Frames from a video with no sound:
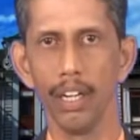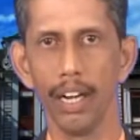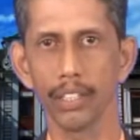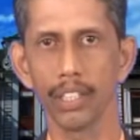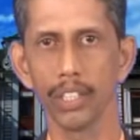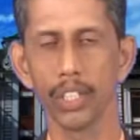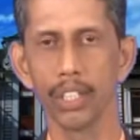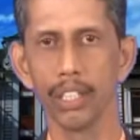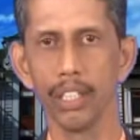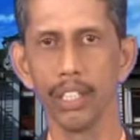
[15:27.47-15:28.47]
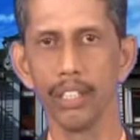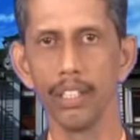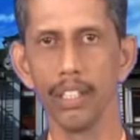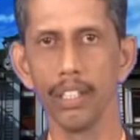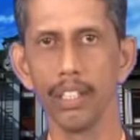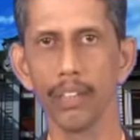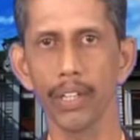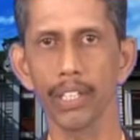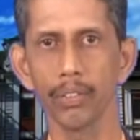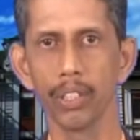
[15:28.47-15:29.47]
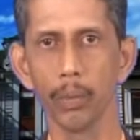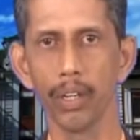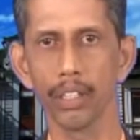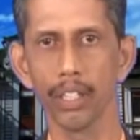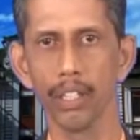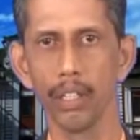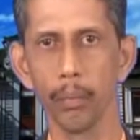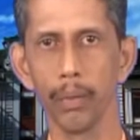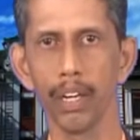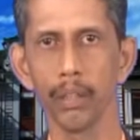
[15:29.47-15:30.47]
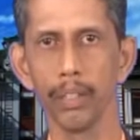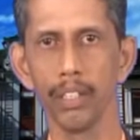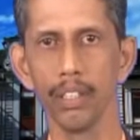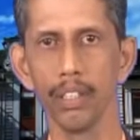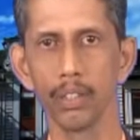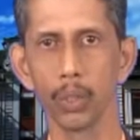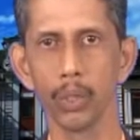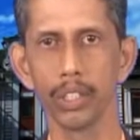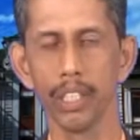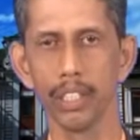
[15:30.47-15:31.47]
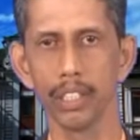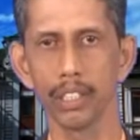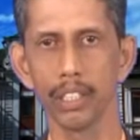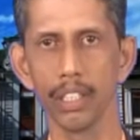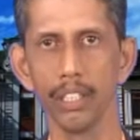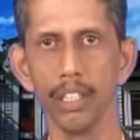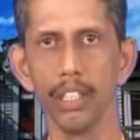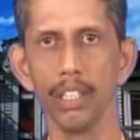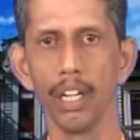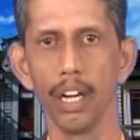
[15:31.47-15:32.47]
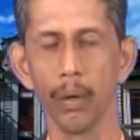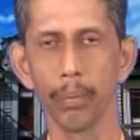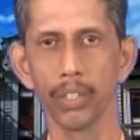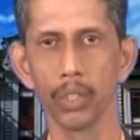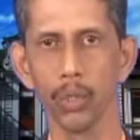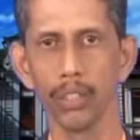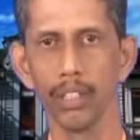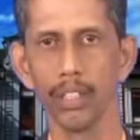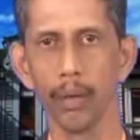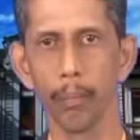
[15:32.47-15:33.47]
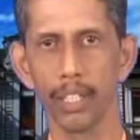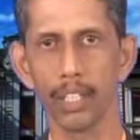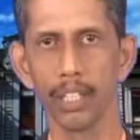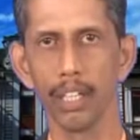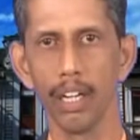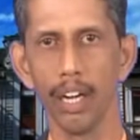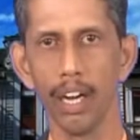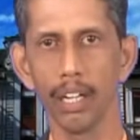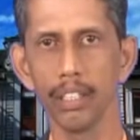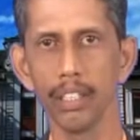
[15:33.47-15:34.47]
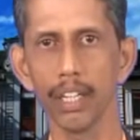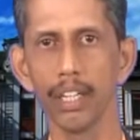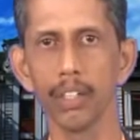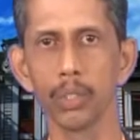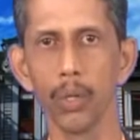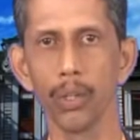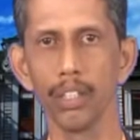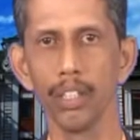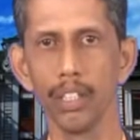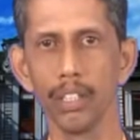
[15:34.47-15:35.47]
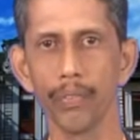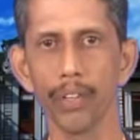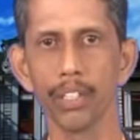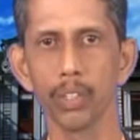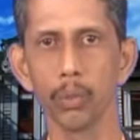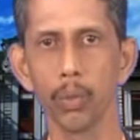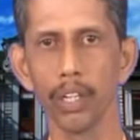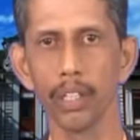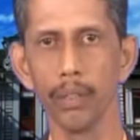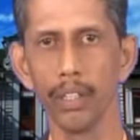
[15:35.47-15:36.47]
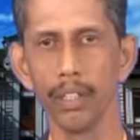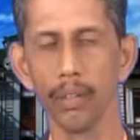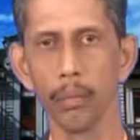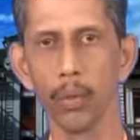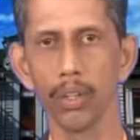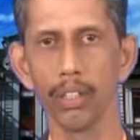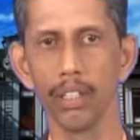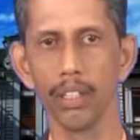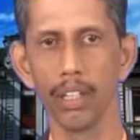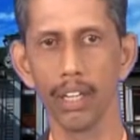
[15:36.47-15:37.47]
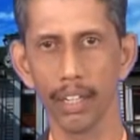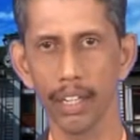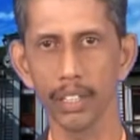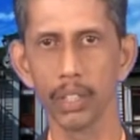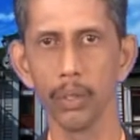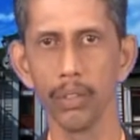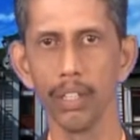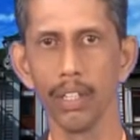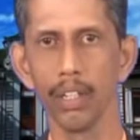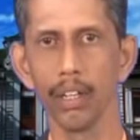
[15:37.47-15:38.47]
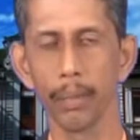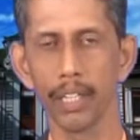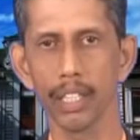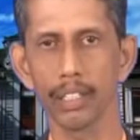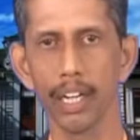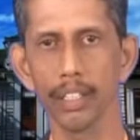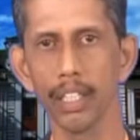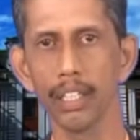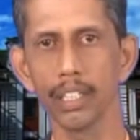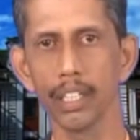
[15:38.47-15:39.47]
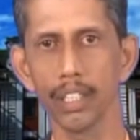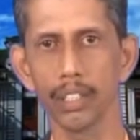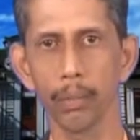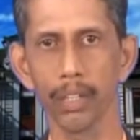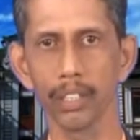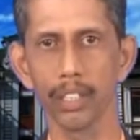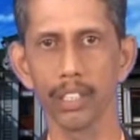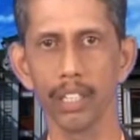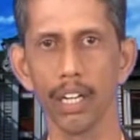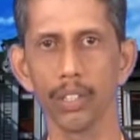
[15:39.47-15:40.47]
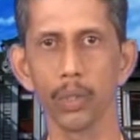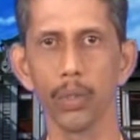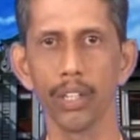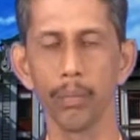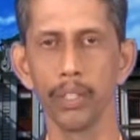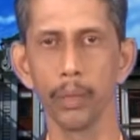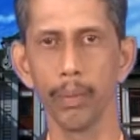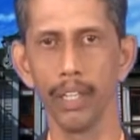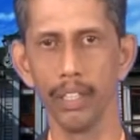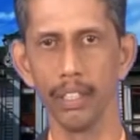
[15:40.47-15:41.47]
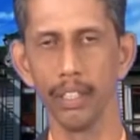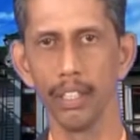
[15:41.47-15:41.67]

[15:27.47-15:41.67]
As such, the effect of seawater may not be so serious in the upper zone, but at the tidal zone the effect is going to be more aggressive because other disintegration processes also come into play.